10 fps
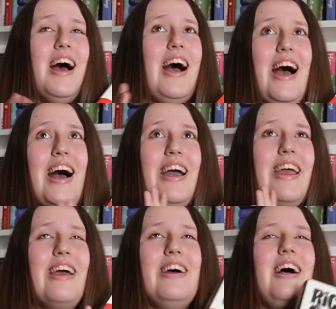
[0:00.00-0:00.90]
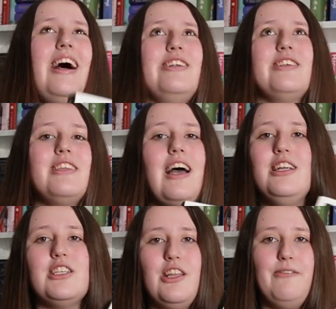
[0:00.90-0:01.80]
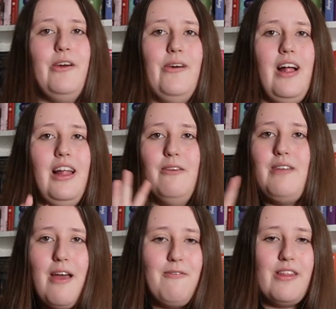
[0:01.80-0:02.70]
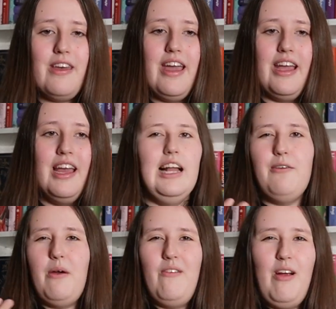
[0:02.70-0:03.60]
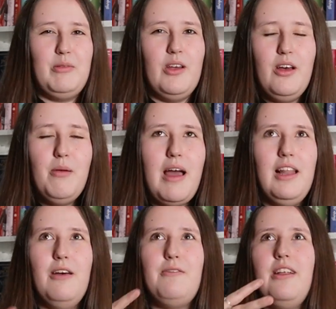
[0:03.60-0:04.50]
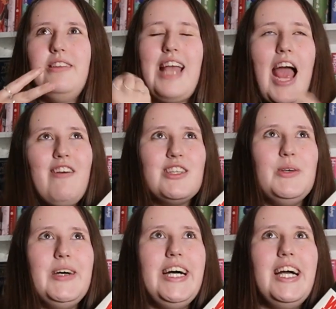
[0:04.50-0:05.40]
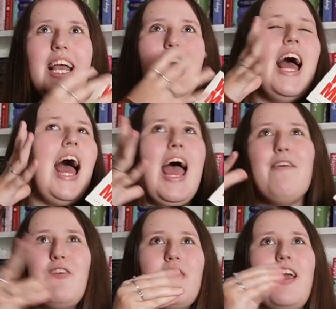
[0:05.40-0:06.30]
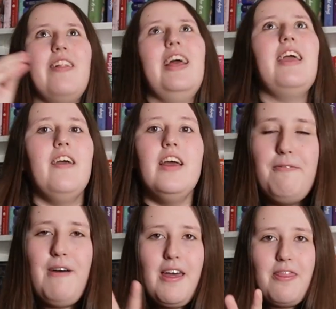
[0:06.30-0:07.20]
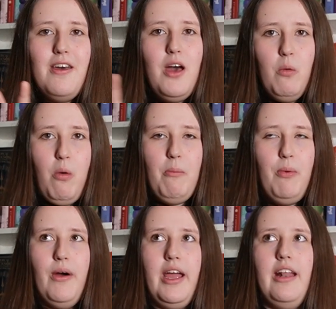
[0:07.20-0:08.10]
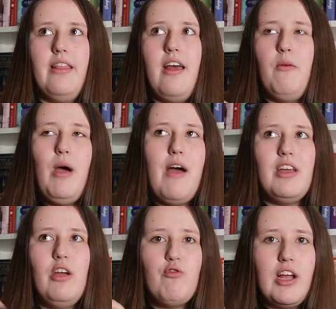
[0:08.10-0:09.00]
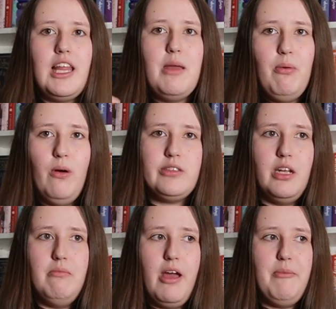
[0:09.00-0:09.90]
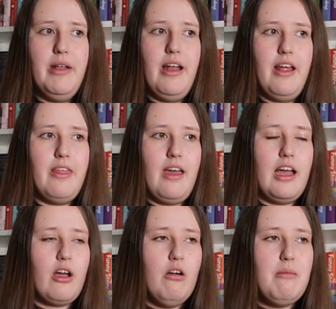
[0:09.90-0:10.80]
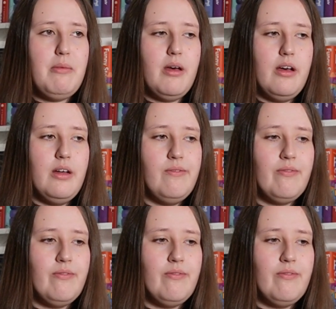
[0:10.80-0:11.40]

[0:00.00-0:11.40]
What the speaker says: I just loved it all. I loved everything. I love how it wrapped it up. I loved his character work, everything. Like the fact that at one point that we're having a really important moment. I can't remember